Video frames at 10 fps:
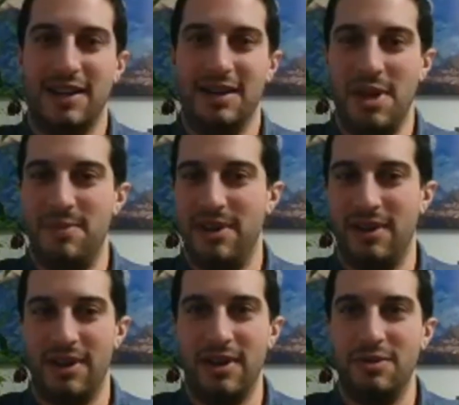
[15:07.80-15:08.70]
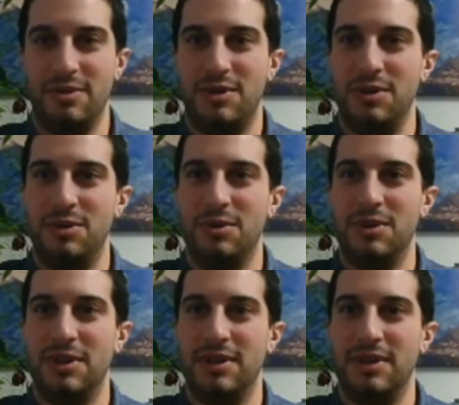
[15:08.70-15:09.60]
maybe I'll go
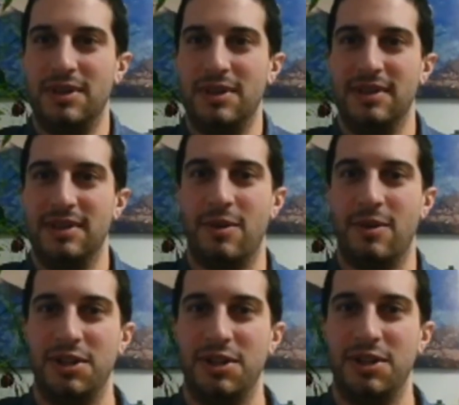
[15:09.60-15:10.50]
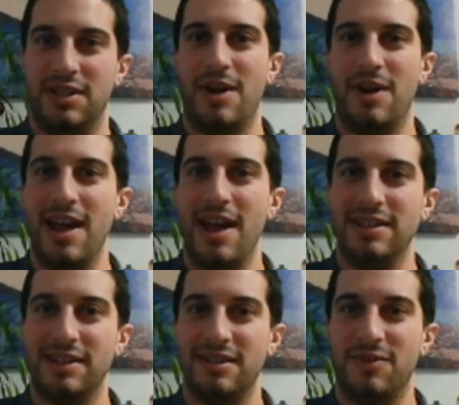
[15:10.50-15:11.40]
to the questions that were
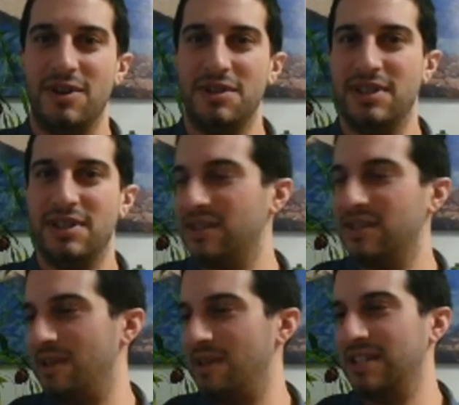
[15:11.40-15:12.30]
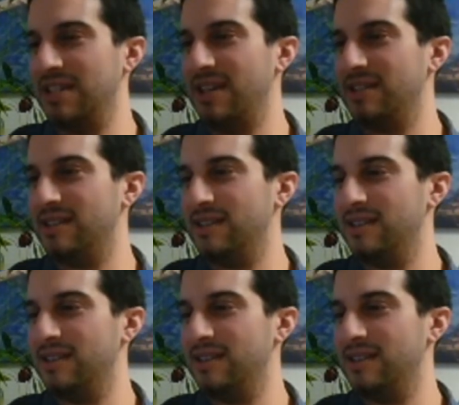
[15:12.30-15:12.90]
asked first. Does that make sense?